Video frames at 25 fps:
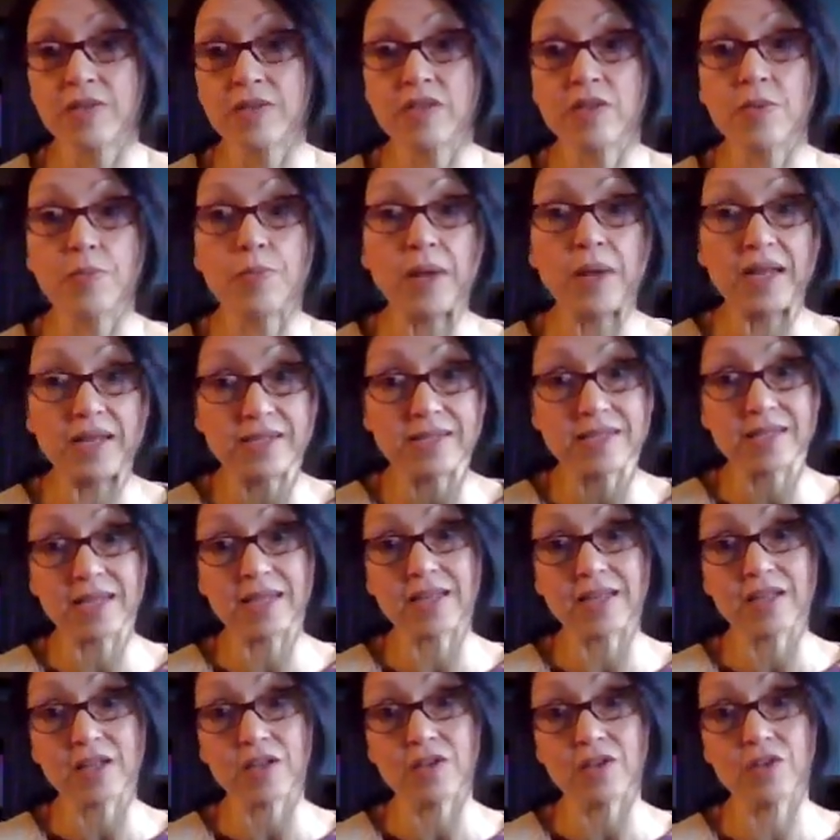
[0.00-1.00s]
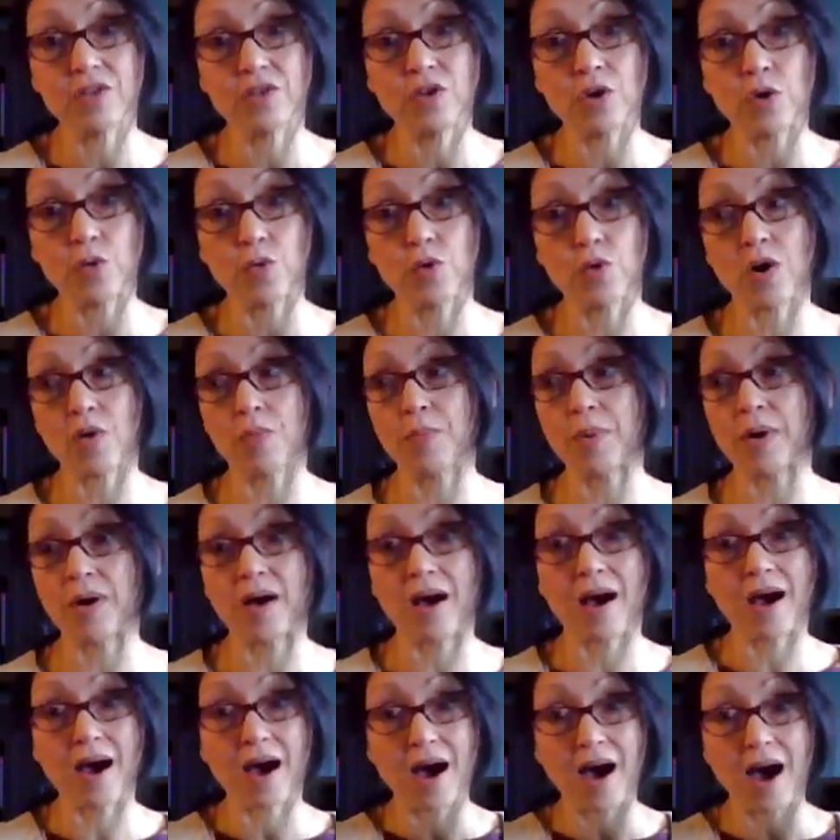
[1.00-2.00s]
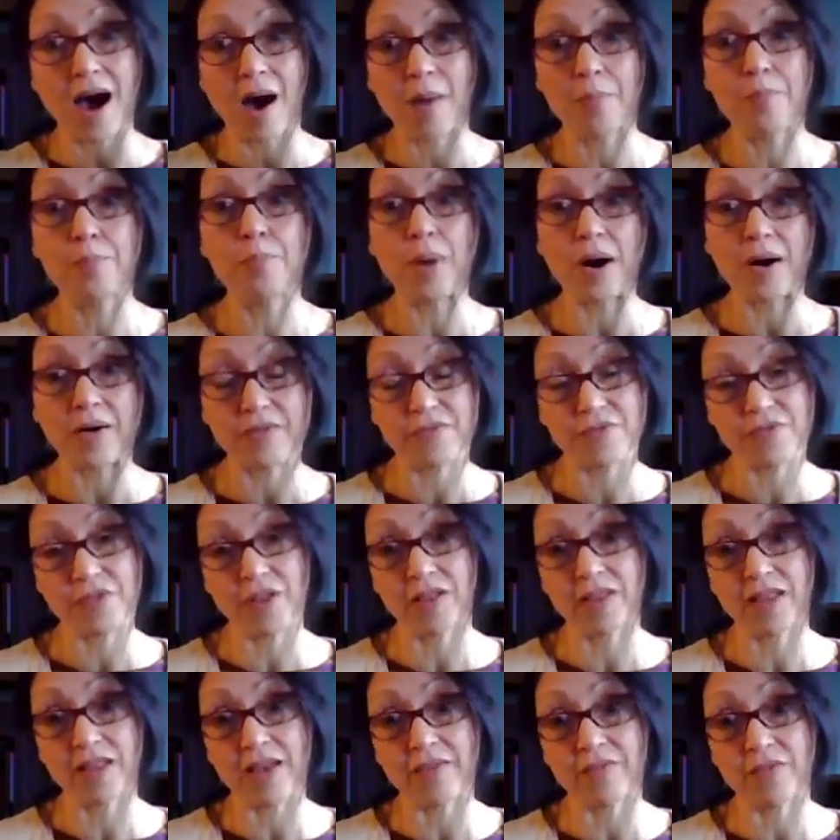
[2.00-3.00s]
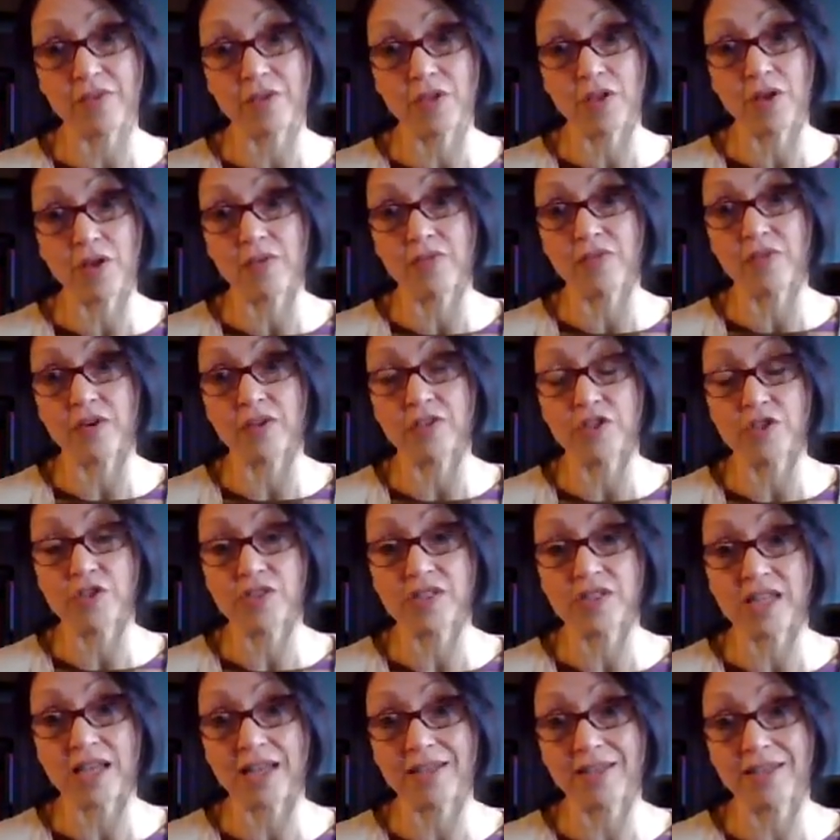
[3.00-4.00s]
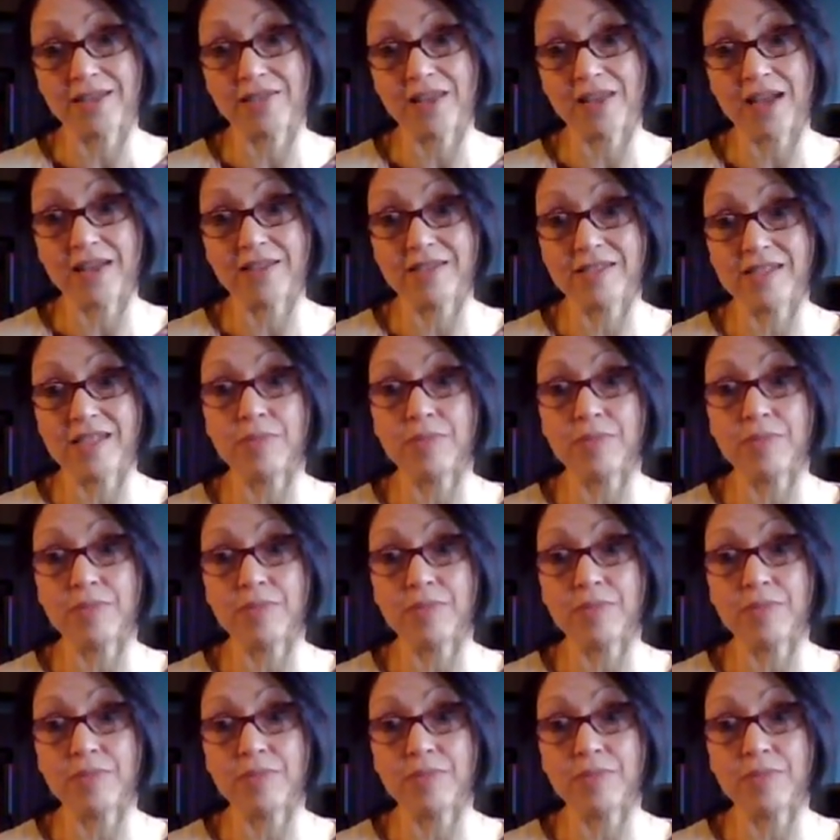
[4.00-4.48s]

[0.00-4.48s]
the basic yoga, but above the level of understanding that